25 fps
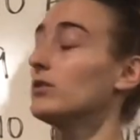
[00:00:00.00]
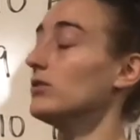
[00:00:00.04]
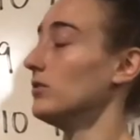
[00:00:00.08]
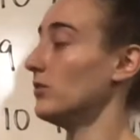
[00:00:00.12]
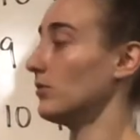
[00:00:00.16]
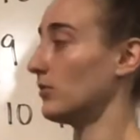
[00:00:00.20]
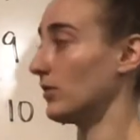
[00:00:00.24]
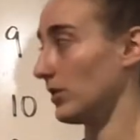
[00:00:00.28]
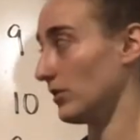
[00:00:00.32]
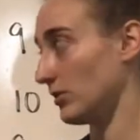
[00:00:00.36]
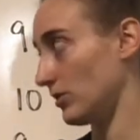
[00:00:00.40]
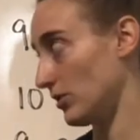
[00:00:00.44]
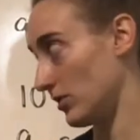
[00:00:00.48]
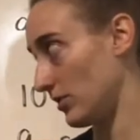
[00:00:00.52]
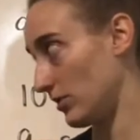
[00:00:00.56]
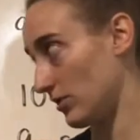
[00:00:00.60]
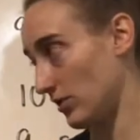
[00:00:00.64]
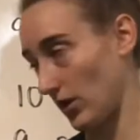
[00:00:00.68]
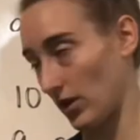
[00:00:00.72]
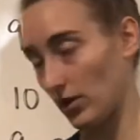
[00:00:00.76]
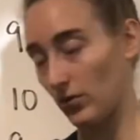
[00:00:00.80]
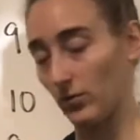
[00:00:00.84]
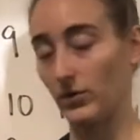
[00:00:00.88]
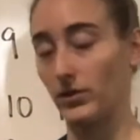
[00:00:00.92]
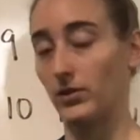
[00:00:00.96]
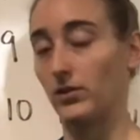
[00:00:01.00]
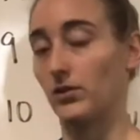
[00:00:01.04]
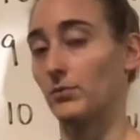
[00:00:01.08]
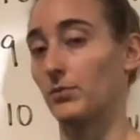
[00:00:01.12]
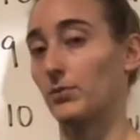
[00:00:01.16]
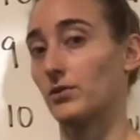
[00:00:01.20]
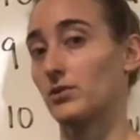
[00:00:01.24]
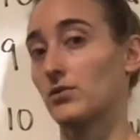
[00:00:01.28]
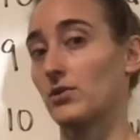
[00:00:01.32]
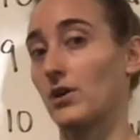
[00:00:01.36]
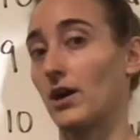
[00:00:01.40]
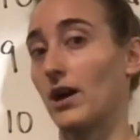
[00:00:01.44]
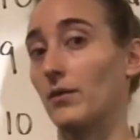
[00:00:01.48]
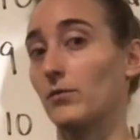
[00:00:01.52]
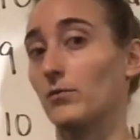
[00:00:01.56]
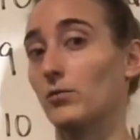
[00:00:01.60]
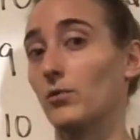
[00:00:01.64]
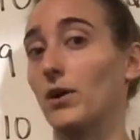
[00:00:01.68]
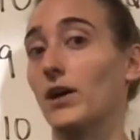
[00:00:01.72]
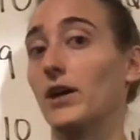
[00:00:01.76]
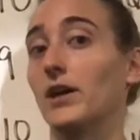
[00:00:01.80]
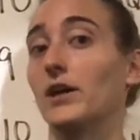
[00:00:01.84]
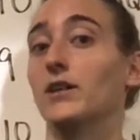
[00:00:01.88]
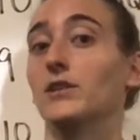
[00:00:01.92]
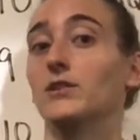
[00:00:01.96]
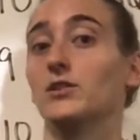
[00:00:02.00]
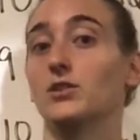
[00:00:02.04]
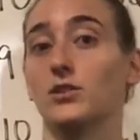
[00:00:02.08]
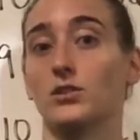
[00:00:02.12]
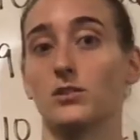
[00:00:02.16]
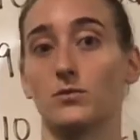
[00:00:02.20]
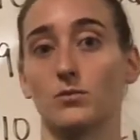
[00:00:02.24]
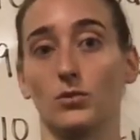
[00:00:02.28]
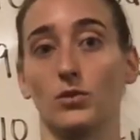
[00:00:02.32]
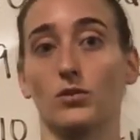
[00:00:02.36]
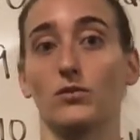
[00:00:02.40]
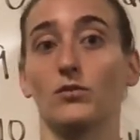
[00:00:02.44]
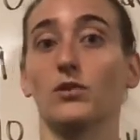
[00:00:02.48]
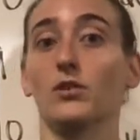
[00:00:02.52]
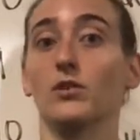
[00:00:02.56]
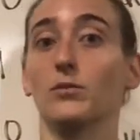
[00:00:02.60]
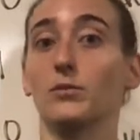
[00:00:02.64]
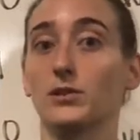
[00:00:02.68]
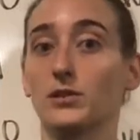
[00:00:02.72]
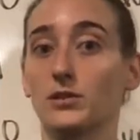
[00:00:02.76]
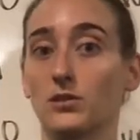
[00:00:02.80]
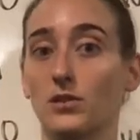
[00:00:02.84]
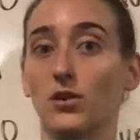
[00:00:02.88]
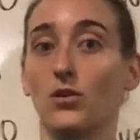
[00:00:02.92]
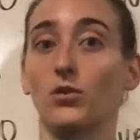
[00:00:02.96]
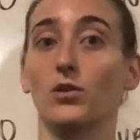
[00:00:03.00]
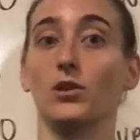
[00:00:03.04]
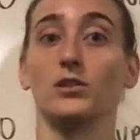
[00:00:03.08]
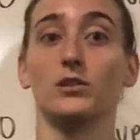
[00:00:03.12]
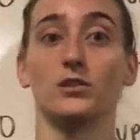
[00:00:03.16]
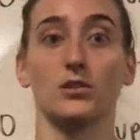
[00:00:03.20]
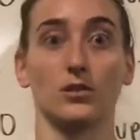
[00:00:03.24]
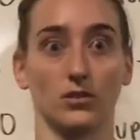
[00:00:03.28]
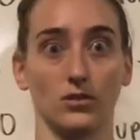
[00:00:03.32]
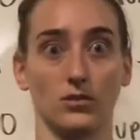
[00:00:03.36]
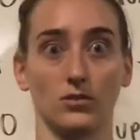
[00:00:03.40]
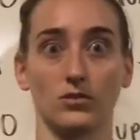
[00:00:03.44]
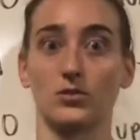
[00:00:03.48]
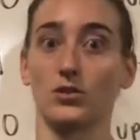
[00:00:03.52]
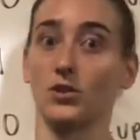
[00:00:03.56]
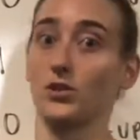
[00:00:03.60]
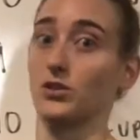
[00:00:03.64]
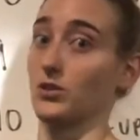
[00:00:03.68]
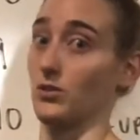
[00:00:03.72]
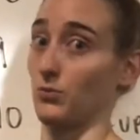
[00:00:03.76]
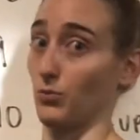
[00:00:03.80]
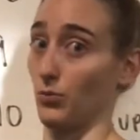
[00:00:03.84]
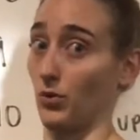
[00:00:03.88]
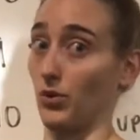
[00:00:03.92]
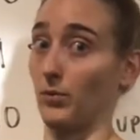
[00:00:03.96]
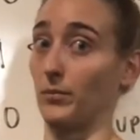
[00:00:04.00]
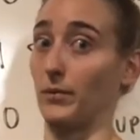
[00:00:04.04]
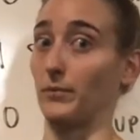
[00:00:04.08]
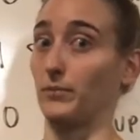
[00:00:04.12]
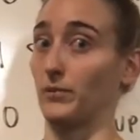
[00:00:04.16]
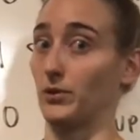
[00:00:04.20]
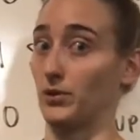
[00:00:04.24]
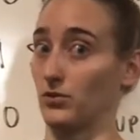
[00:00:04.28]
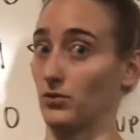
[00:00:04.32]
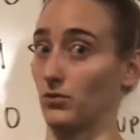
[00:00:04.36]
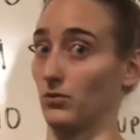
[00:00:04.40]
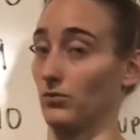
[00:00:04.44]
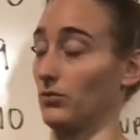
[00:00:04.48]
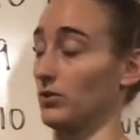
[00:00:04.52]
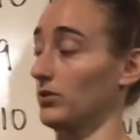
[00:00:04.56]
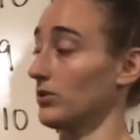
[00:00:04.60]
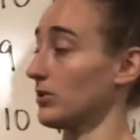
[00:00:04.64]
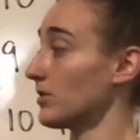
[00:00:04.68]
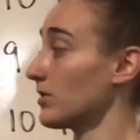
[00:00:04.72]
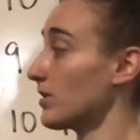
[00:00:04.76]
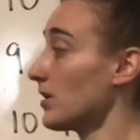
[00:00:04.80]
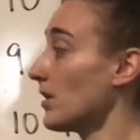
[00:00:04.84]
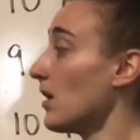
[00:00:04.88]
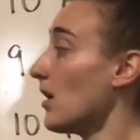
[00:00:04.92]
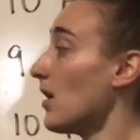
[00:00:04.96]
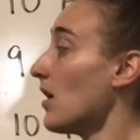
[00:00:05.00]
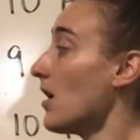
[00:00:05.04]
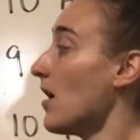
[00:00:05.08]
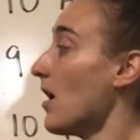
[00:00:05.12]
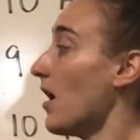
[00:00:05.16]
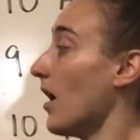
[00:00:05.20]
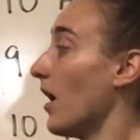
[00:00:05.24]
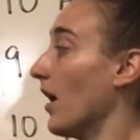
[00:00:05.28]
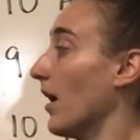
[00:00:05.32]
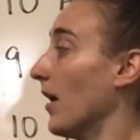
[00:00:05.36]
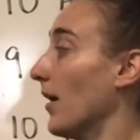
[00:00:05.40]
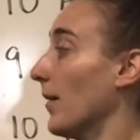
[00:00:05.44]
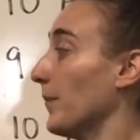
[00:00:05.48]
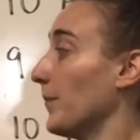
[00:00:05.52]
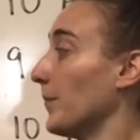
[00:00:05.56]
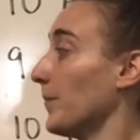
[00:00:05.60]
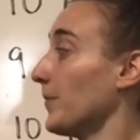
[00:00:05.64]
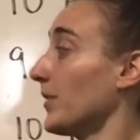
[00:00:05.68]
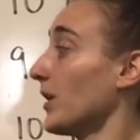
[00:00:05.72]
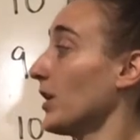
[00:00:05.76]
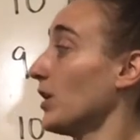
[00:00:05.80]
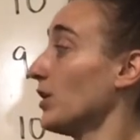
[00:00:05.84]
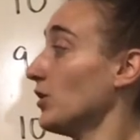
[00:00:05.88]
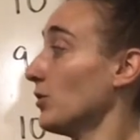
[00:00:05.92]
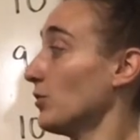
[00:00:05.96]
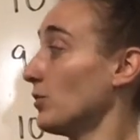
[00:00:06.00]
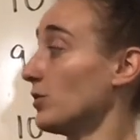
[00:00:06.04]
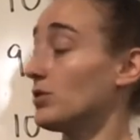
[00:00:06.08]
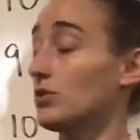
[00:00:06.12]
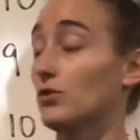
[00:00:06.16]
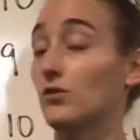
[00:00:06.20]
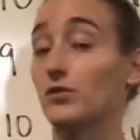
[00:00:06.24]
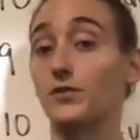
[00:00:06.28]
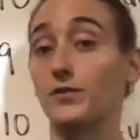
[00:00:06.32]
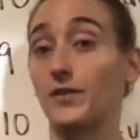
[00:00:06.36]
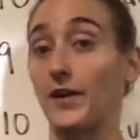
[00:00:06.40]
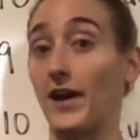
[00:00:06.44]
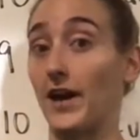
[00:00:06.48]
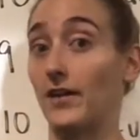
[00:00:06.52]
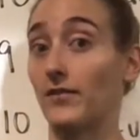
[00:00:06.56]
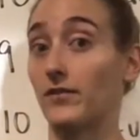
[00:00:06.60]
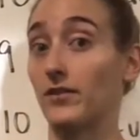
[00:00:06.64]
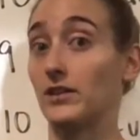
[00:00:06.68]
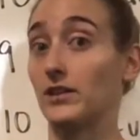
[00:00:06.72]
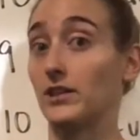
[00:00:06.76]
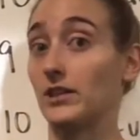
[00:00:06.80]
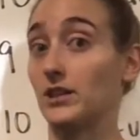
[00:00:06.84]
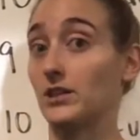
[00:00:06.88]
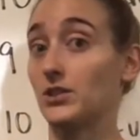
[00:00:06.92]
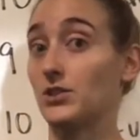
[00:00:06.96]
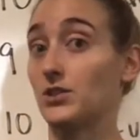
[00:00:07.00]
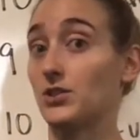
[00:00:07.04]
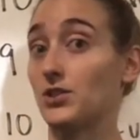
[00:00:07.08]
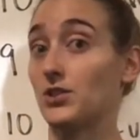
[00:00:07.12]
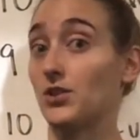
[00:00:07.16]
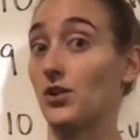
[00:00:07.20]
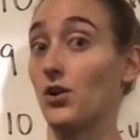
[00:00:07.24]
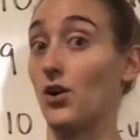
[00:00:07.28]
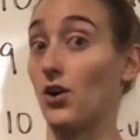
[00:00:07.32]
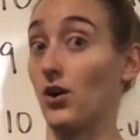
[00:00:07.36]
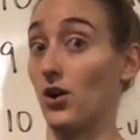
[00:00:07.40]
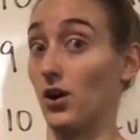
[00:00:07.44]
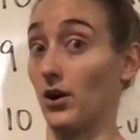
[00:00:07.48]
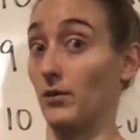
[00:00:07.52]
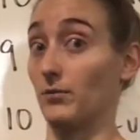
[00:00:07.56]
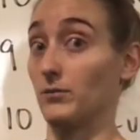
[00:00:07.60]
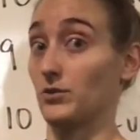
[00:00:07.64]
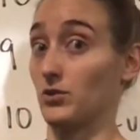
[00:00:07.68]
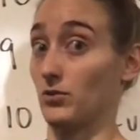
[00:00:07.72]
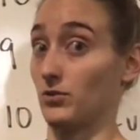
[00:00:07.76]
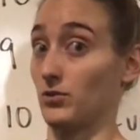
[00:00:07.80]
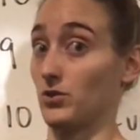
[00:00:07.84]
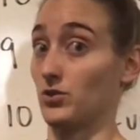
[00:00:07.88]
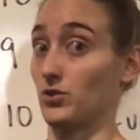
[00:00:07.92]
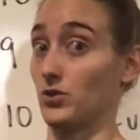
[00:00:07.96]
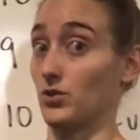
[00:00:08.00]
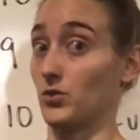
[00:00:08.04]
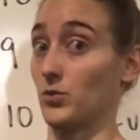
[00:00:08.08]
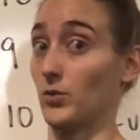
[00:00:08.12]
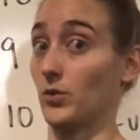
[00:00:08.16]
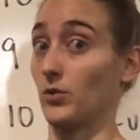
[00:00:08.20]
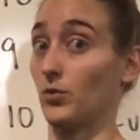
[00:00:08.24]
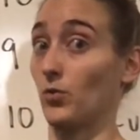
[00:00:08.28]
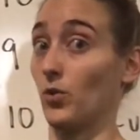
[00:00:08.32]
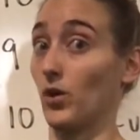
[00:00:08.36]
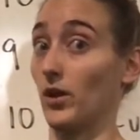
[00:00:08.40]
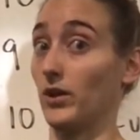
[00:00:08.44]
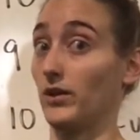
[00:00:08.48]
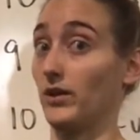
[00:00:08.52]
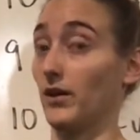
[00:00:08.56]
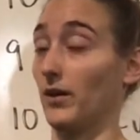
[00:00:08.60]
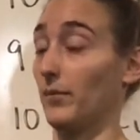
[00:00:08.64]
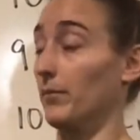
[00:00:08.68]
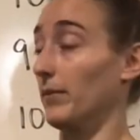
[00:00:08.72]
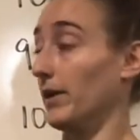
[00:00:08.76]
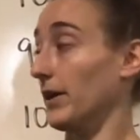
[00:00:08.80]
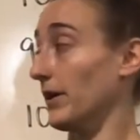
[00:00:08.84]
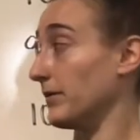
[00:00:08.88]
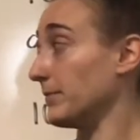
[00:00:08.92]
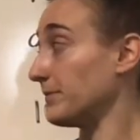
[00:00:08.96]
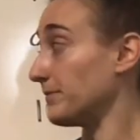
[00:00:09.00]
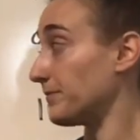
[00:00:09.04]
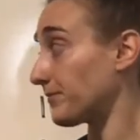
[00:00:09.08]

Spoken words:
you can just start with your prescribed weight and just move a little bit slower until you start to warm up your shoulders. You will do 5 on each arm, so it's just with one dumbbell.